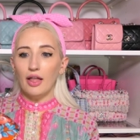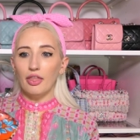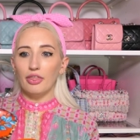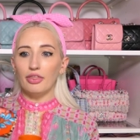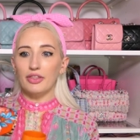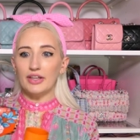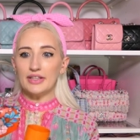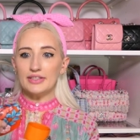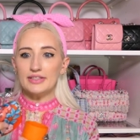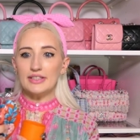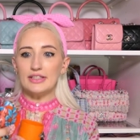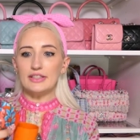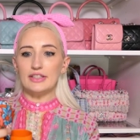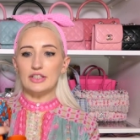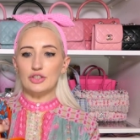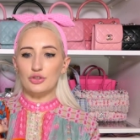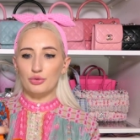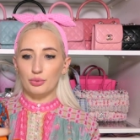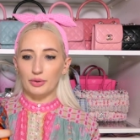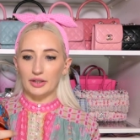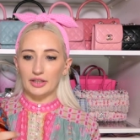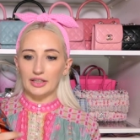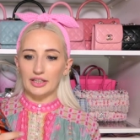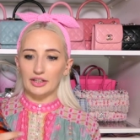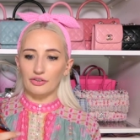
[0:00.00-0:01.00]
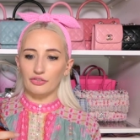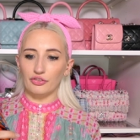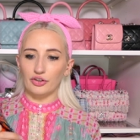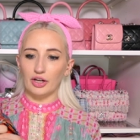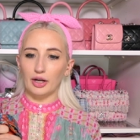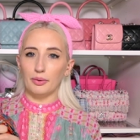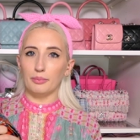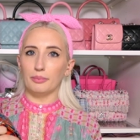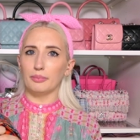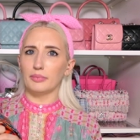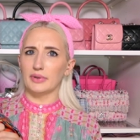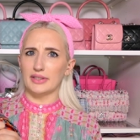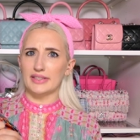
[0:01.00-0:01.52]
This is a Twilly
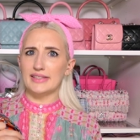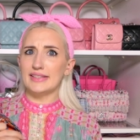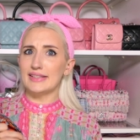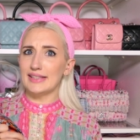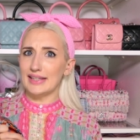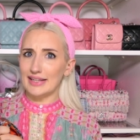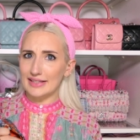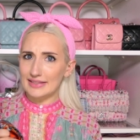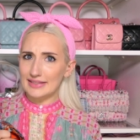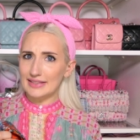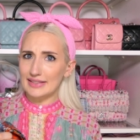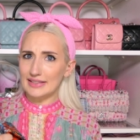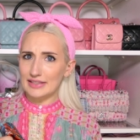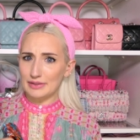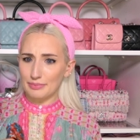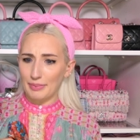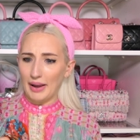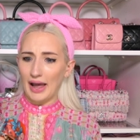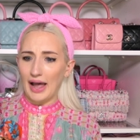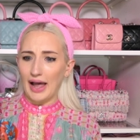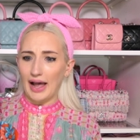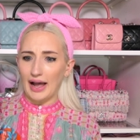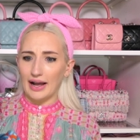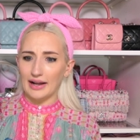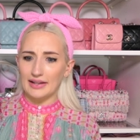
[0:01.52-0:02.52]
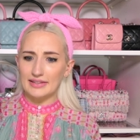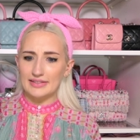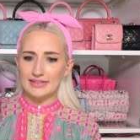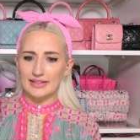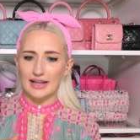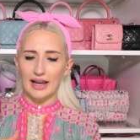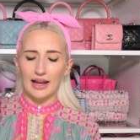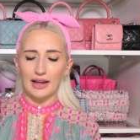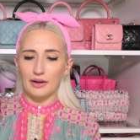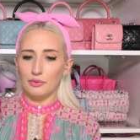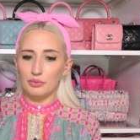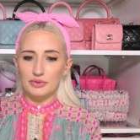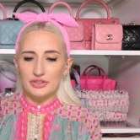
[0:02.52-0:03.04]
from seasons past.
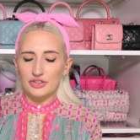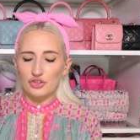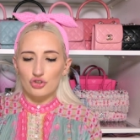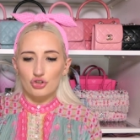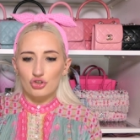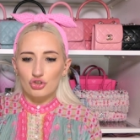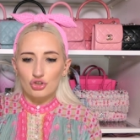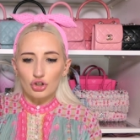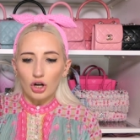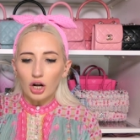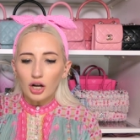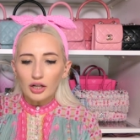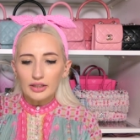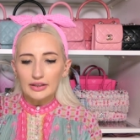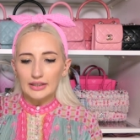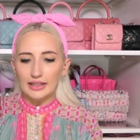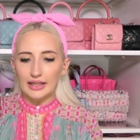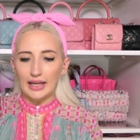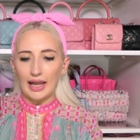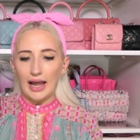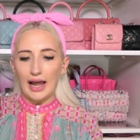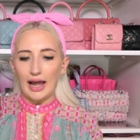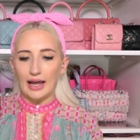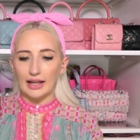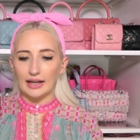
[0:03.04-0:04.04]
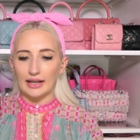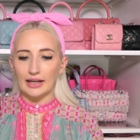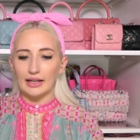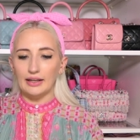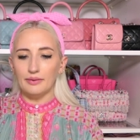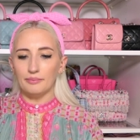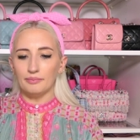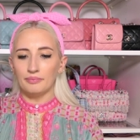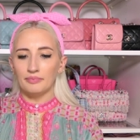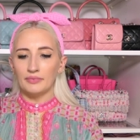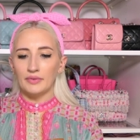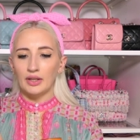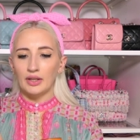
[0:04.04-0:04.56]
I was shocked they had it